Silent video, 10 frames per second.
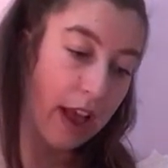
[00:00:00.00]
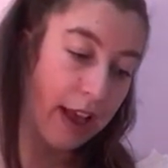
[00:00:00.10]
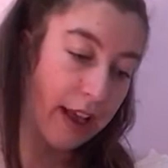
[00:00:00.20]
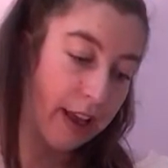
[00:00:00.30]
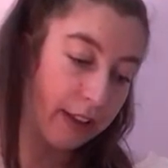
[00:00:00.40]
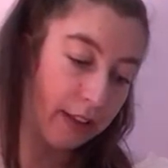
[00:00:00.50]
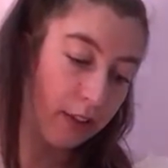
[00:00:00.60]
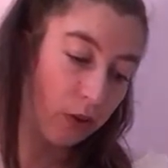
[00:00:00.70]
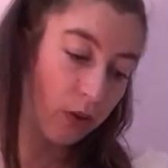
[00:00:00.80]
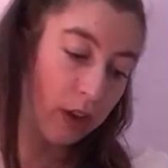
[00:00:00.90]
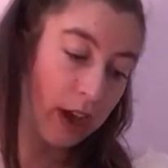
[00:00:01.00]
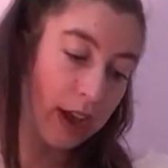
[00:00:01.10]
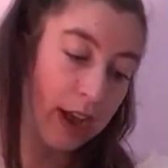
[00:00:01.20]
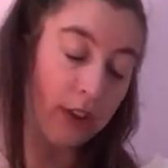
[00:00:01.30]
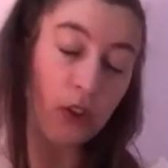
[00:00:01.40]
And
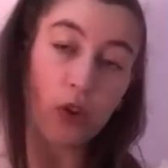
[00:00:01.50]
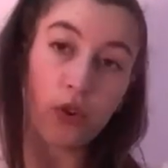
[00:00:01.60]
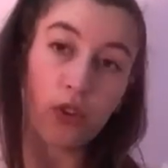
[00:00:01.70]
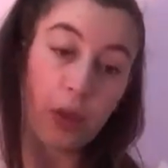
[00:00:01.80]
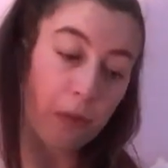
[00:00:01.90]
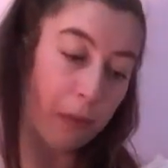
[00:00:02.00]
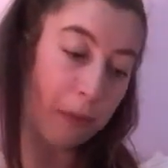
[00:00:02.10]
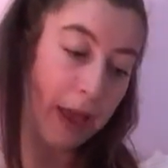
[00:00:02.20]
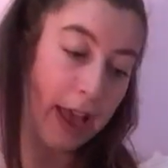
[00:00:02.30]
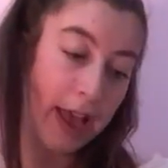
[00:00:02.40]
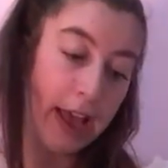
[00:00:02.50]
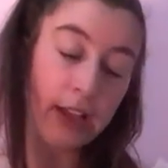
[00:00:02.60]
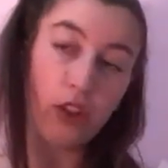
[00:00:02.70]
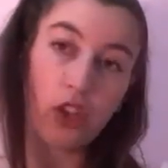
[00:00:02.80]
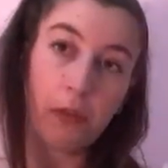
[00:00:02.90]
I'd also prepare
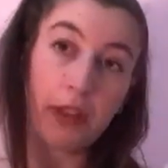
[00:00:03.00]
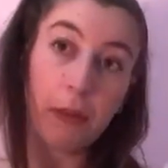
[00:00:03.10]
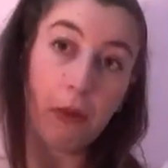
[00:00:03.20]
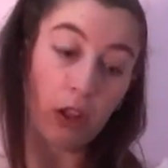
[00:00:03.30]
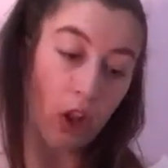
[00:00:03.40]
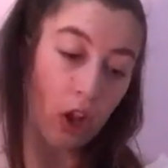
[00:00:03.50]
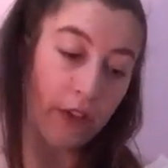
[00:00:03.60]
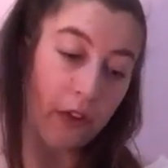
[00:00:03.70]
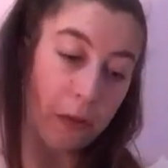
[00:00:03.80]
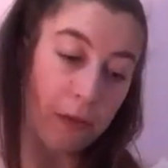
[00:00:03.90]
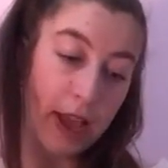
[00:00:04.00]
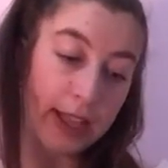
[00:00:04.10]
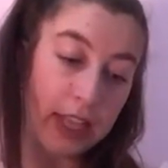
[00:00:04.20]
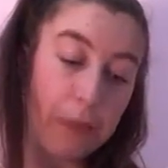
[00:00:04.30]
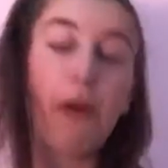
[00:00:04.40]
a 2-minute monologue from
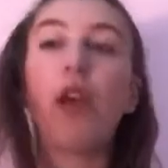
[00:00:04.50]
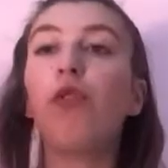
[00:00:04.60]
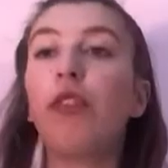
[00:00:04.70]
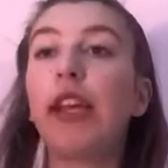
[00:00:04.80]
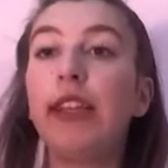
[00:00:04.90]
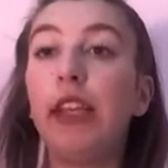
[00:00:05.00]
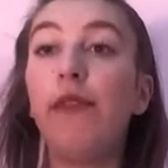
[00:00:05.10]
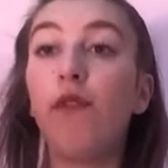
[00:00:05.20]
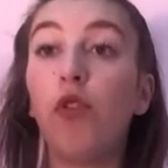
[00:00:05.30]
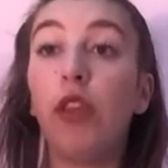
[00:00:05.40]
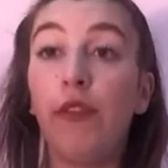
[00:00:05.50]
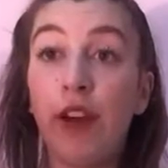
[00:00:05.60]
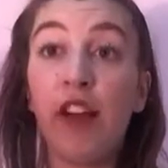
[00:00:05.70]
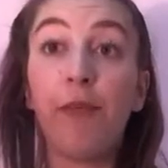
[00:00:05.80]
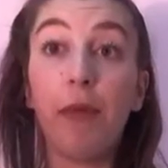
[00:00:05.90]
any
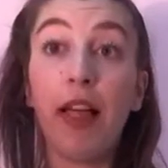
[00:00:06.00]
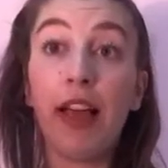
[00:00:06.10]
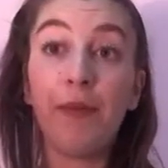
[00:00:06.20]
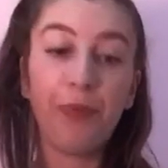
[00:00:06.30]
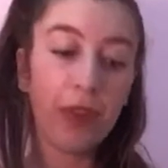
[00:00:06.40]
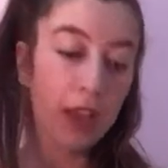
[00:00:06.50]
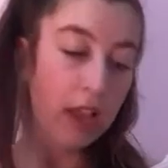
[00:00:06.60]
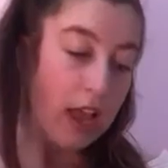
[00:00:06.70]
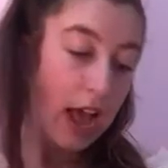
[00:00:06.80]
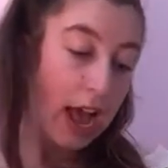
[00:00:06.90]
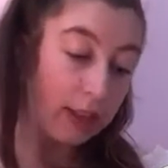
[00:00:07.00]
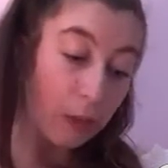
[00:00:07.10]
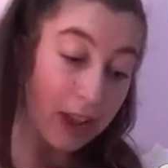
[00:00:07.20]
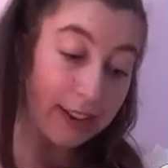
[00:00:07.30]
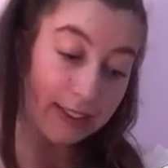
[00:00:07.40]
post-1945 play. As
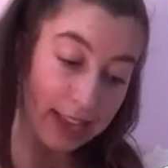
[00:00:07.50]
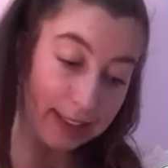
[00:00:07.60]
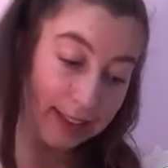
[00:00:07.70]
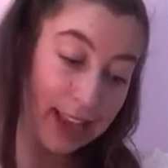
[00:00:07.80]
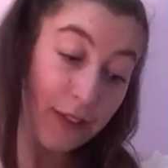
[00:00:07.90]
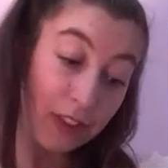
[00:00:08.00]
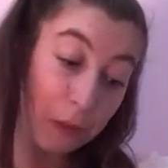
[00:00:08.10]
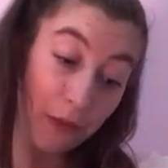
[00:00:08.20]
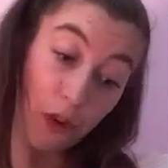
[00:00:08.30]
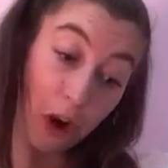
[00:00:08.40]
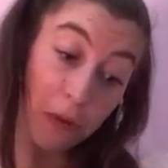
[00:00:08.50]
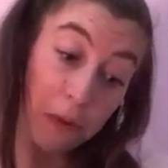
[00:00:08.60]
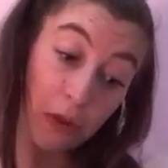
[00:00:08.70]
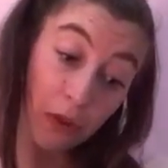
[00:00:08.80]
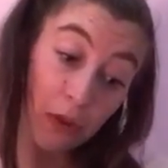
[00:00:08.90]
well as this, you have to perform a
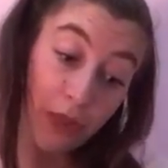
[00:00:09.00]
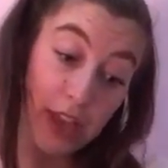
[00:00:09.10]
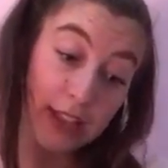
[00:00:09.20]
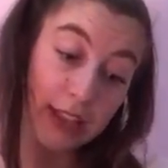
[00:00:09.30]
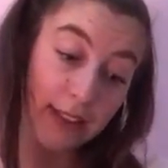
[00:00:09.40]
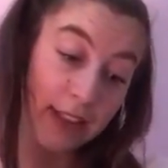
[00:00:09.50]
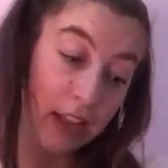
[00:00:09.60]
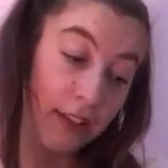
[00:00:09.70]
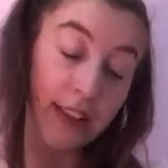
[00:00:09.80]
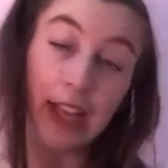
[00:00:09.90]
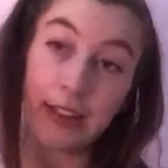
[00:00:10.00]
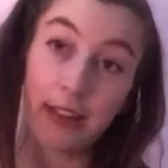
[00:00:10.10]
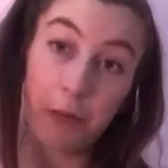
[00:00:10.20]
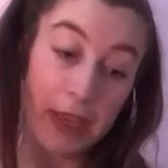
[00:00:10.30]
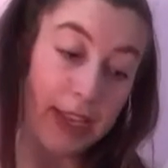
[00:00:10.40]
musical theatre style
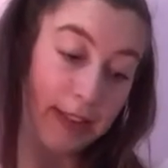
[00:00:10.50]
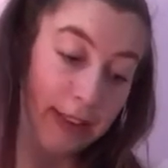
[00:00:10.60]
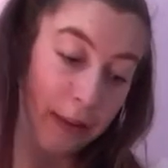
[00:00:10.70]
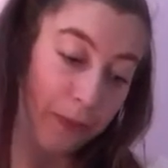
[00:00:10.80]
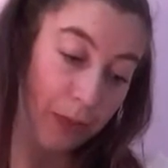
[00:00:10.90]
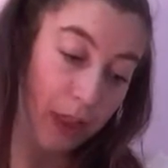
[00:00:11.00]
dance piece